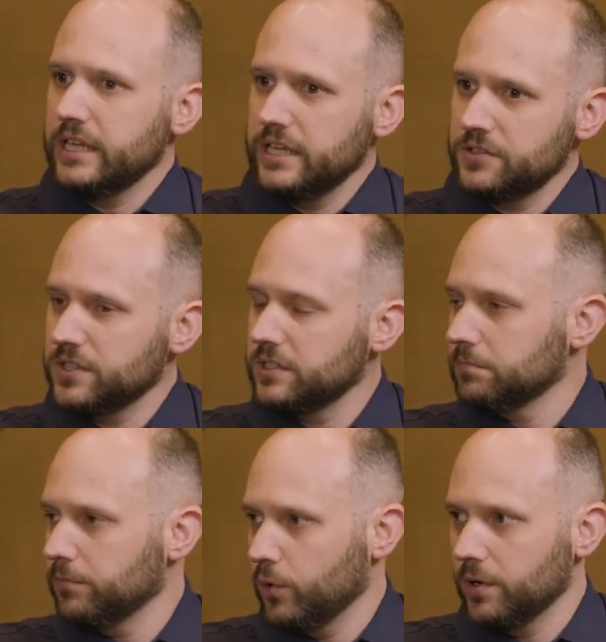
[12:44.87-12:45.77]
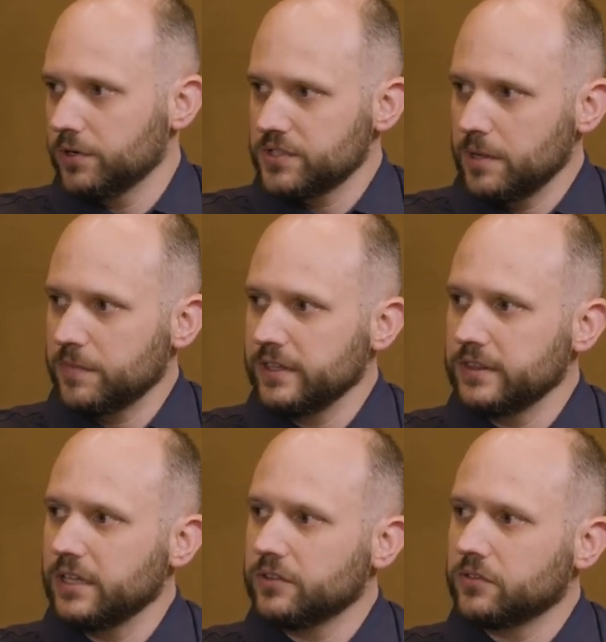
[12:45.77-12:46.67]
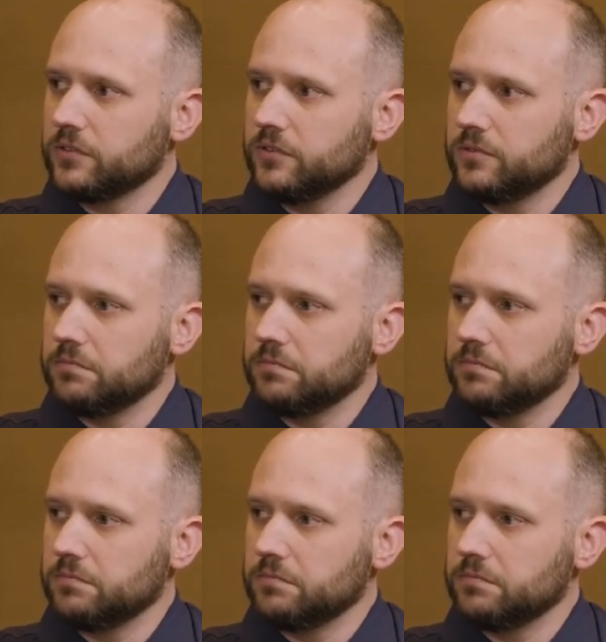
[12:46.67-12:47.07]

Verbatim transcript: Is it more something that's